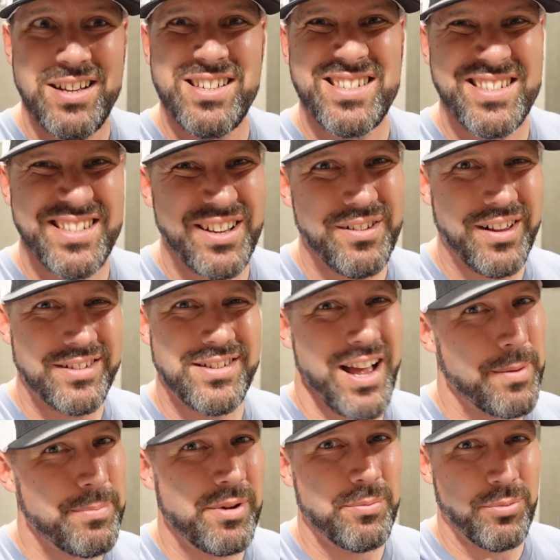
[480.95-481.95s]
still has
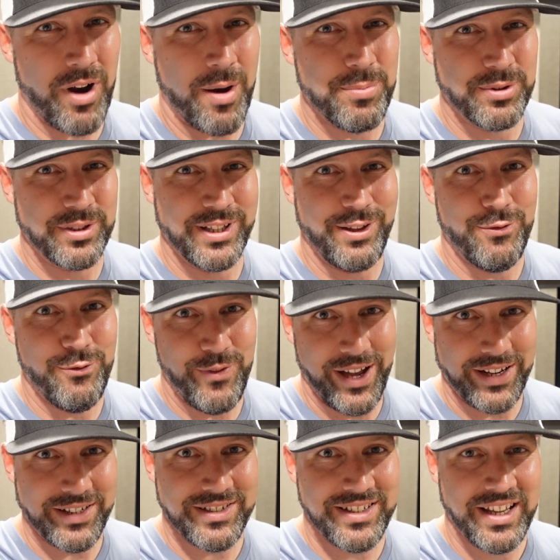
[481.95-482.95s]
not been properly
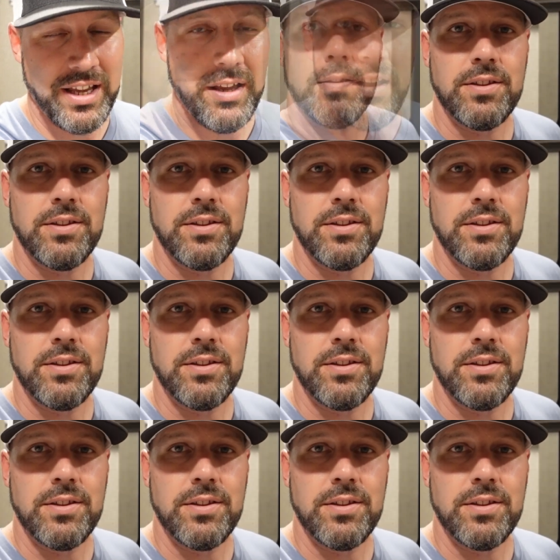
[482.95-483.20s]
fixed.